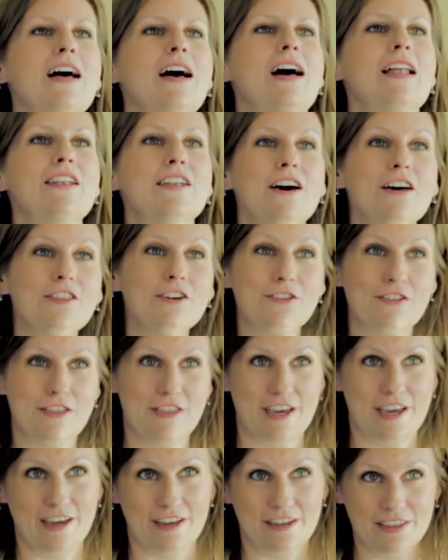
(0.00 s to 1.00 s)
Another
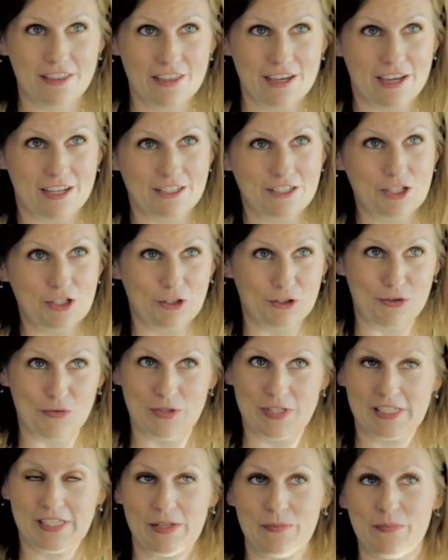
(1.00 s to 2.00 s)
thing that children
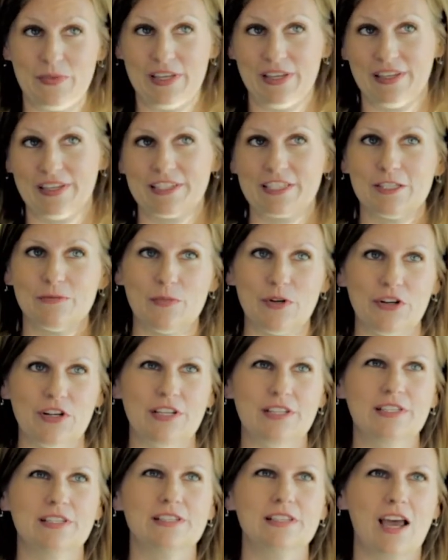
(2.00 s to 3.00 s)
with CP
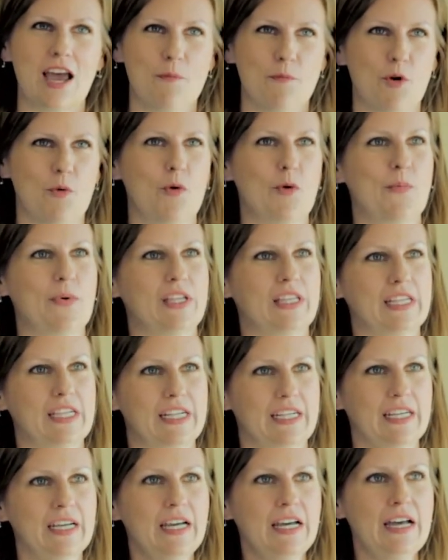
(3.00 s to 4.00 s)
experience is
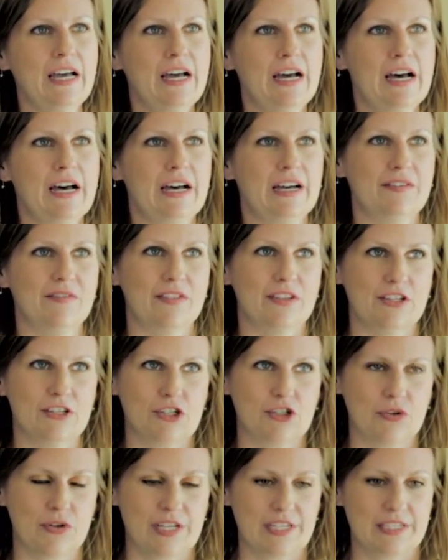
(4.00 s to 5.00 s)
hypermobility of their
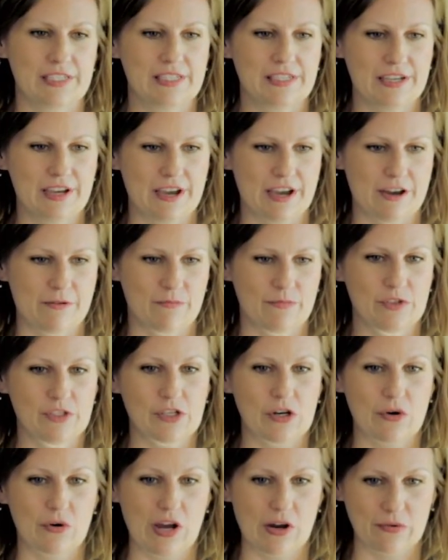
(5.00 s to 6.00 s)
joints.
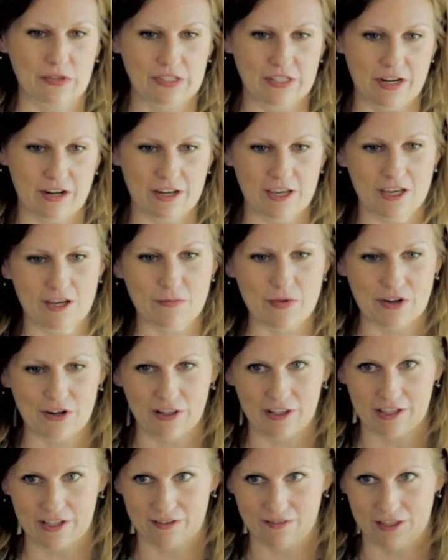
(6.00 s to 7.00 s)
So I was talking about
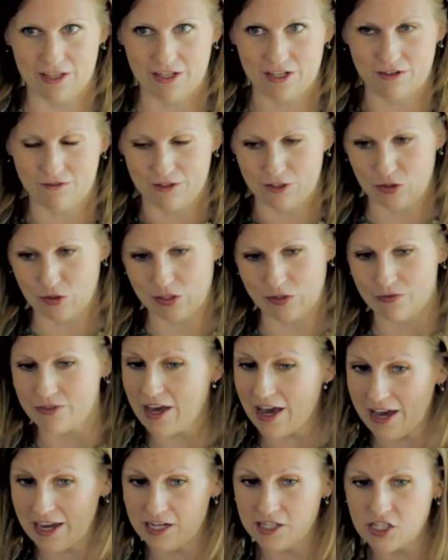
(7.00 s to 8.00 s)
a lot of the individuals with
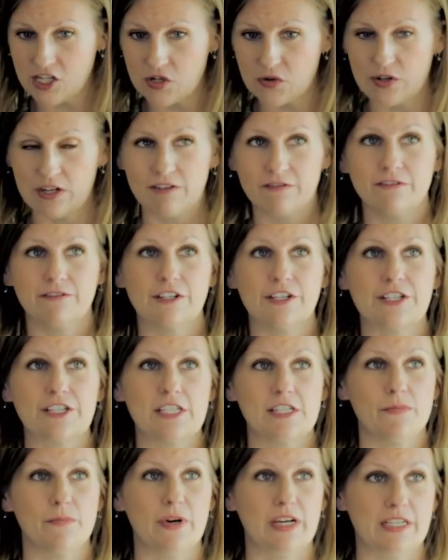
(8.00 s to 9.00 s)
high tone at
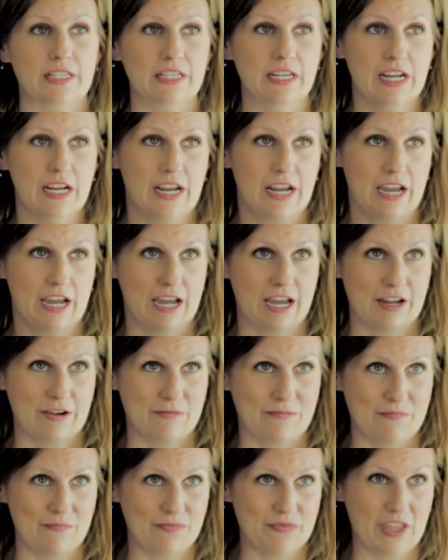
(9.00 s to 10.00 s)
first, but
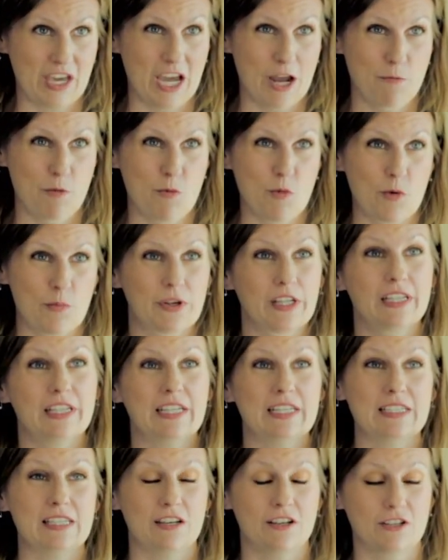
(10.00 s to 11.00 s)
the
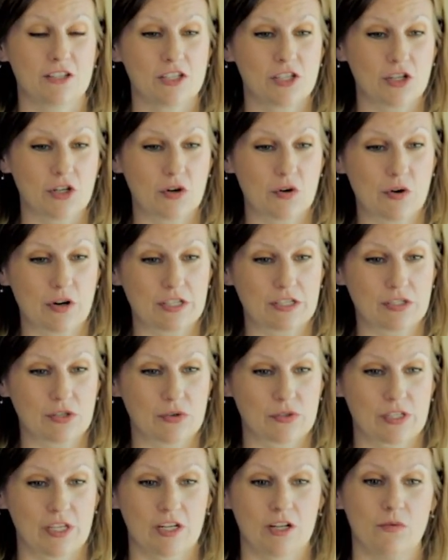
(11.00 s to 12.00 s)
hypermobility is also
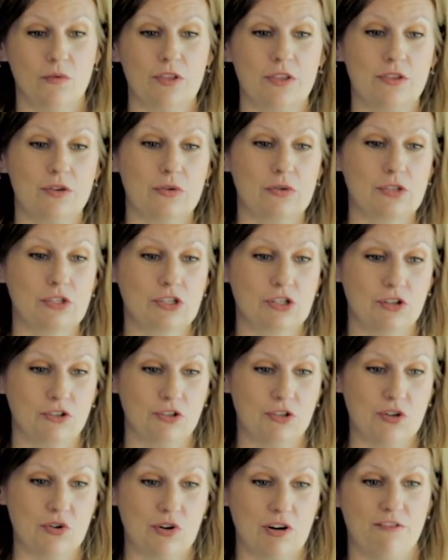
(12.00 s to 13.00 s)
associated with those
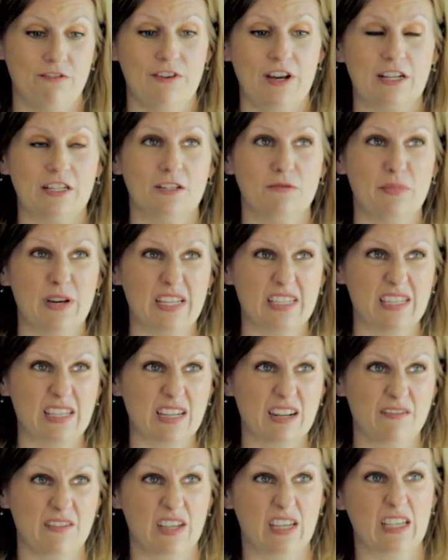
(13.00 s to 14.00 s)
children who are affected by
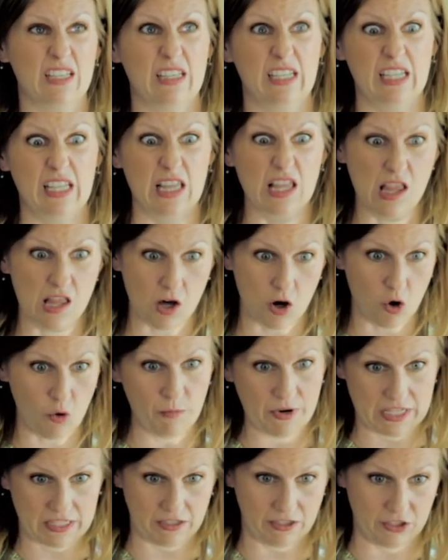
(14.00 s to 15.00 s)
significantly low
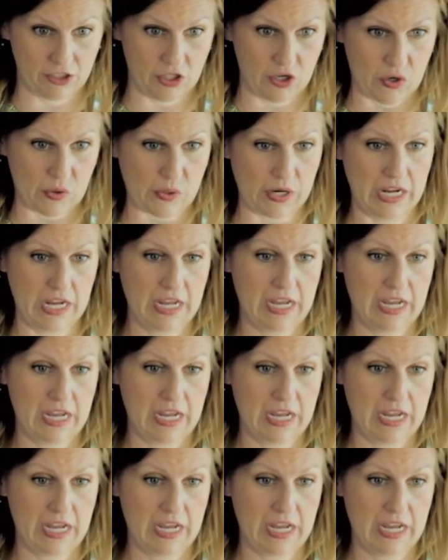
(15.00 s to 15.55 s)
muscle tone.